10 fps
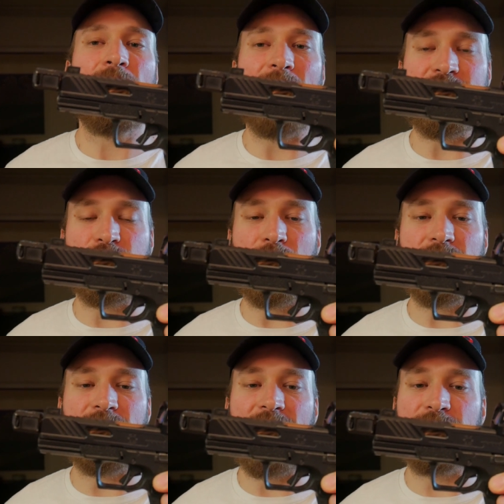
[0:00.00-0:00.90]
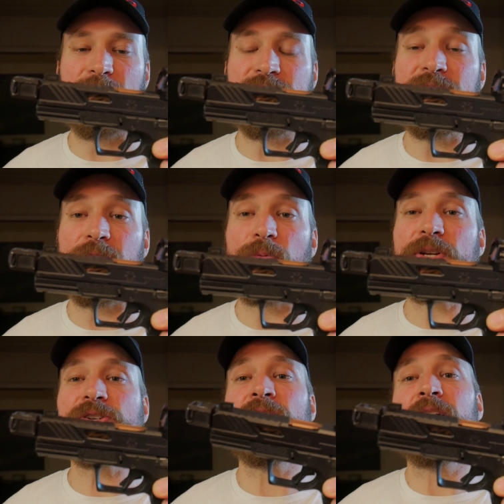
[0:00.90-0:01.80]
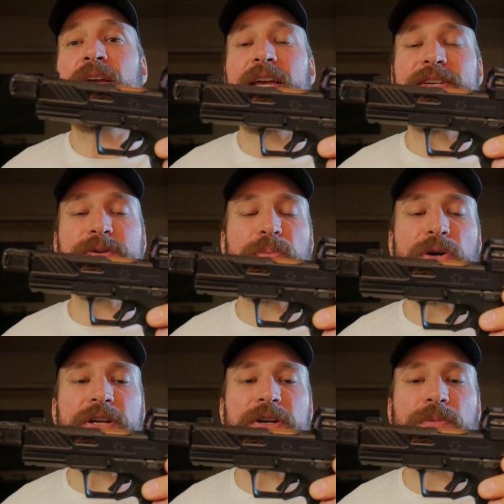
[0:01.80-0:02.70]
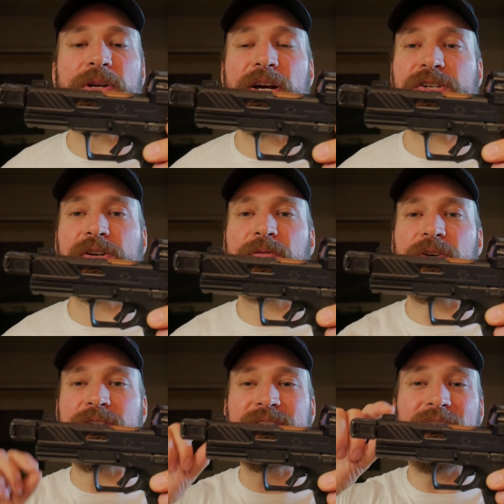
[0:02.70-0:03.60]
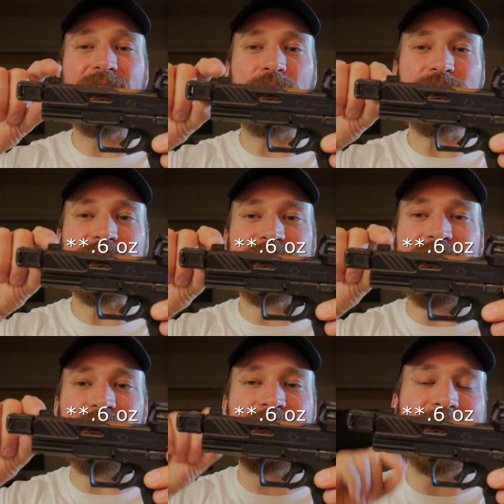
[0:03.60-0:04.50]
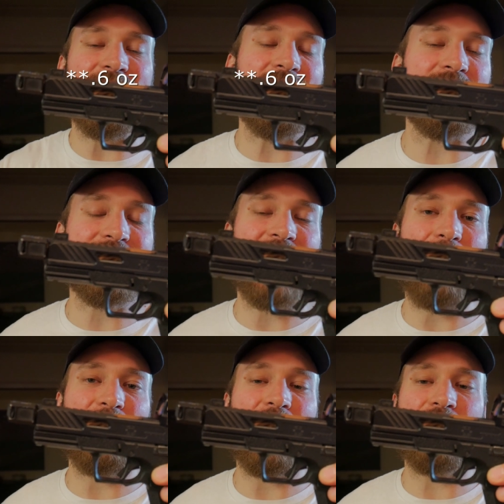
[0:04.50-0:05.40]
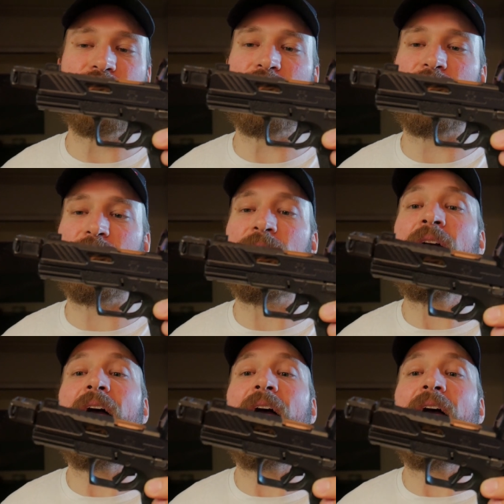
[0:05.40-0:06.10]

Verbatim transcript: by 25%, which is a pretty good reduction for just a little six ounce thing scabbing onto your